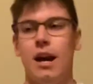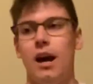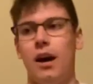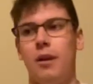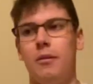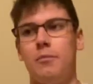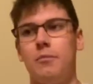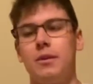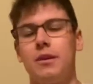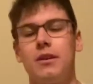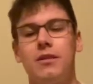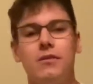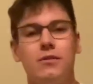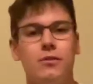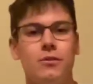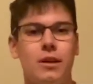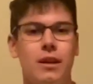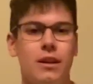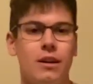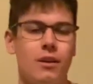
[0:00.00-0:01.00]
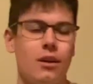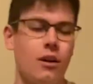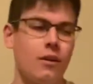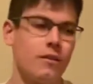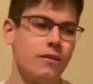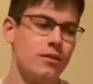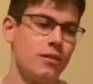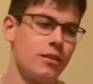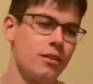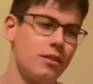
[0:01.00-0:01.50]
because you can
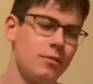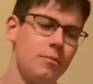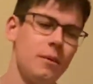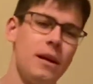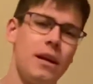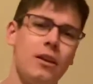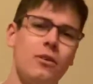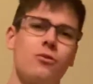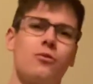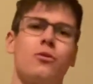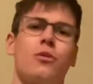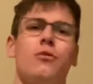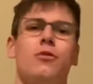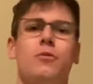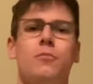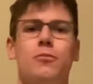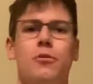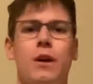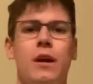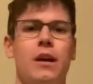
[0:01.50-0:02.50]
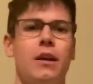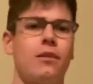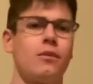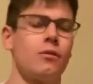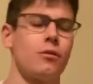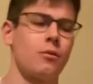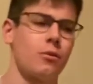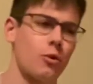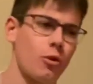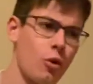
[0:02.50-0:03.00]
obviously expand, grow your brand,
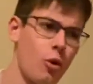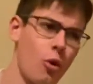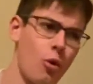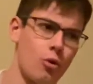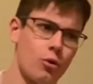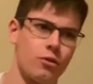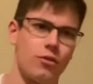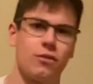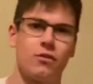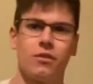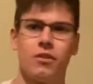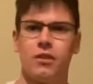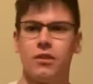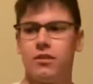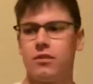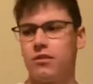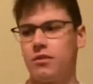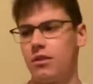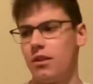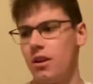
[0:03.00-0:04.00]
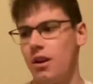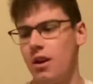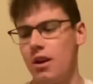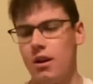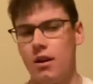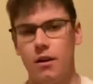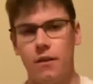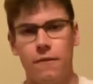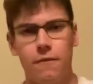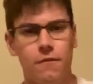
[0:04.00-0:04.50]
course this,
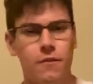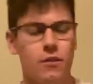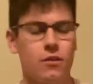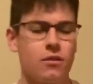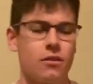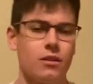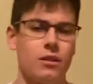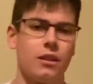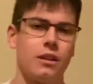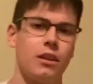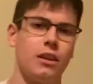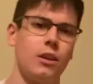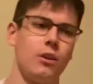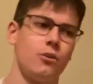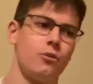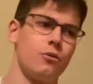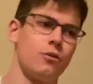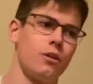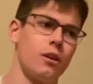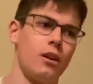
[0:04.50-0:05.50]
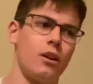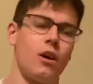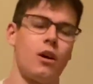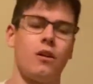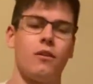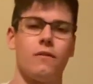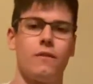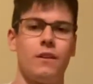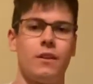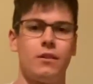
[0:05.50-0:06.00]
affiliate link here, and all of
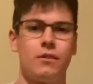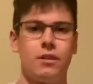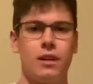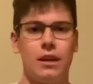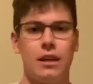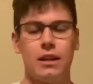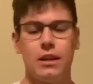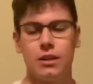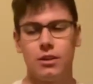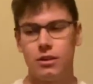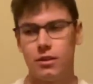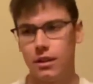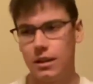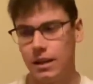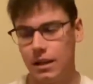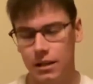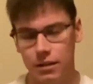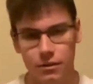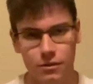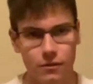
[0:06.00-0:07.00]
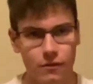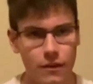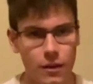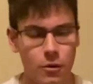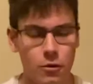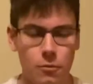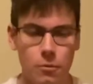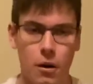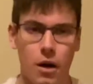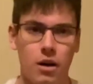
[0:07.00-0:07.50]
this, and it is very
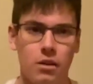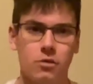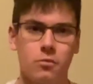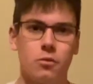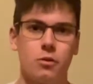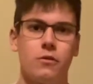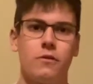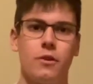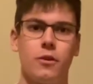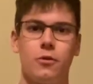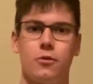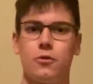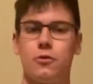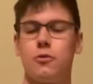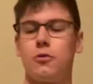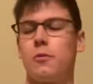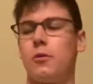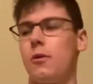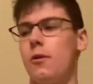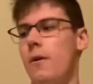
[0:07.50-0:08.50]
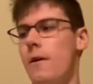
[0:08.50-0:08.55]
possible and very doable.